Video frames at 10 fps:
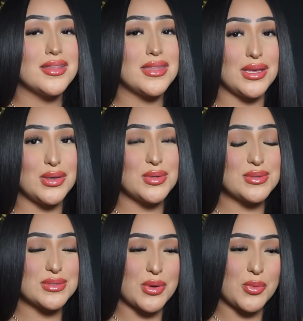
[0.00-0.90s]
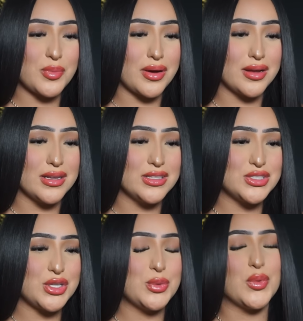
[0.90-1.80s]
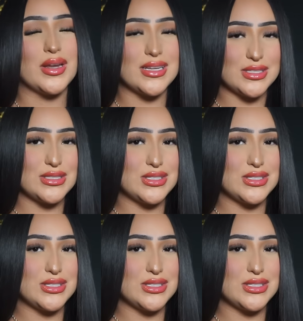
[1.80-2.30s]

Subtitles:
Thank you so much. You wanted